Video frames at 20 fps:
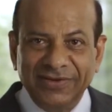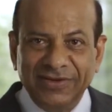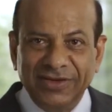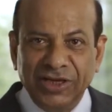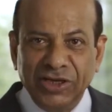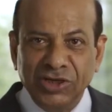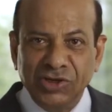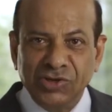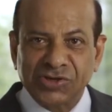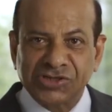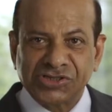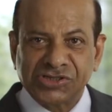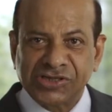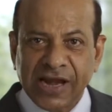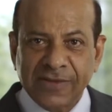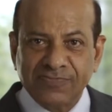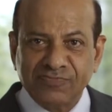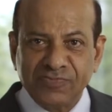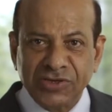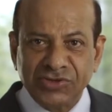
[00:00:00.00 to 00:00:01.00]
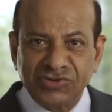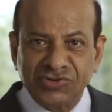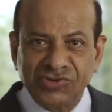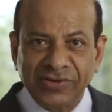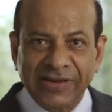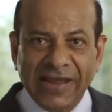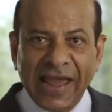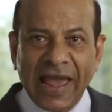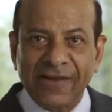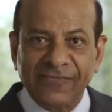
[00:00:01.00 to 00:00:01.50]
in your statement to
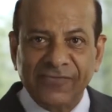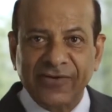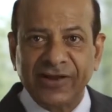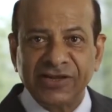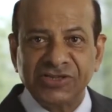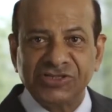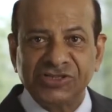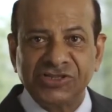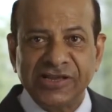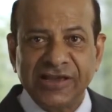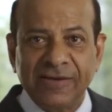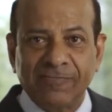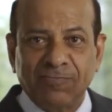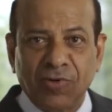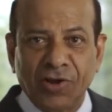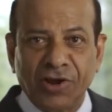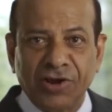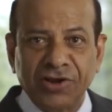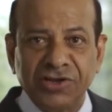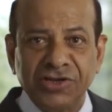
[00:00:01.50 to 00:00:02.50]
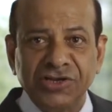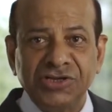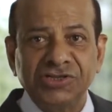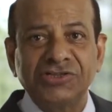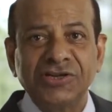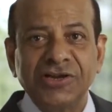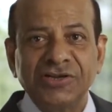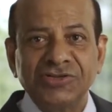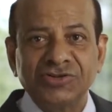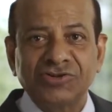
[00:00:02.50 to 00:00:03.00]
galvanize the
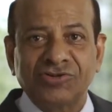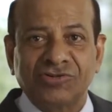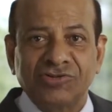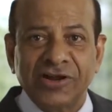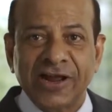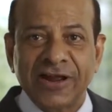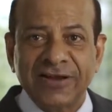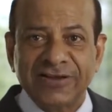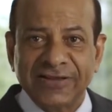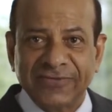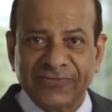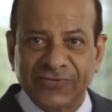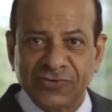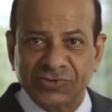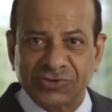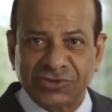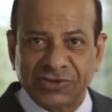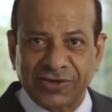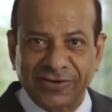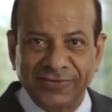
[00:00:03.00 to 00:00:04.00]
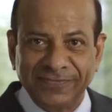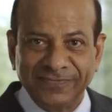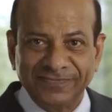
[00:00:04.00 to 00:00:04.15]
employees to create the future.